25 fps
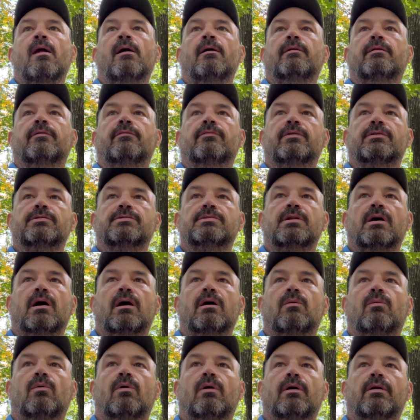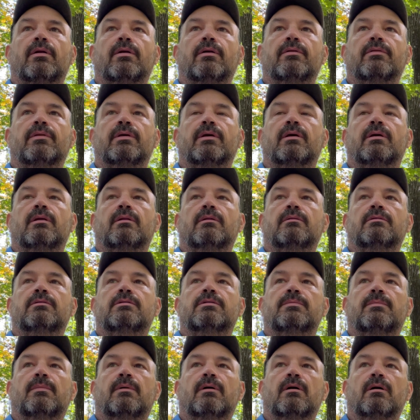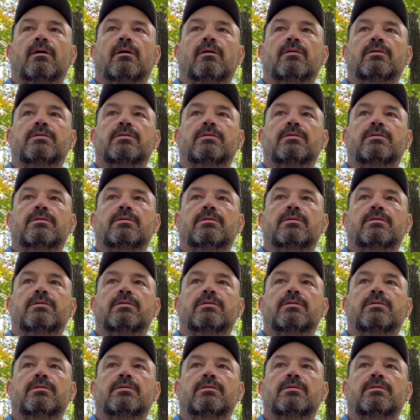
If there's not water, then tomorrow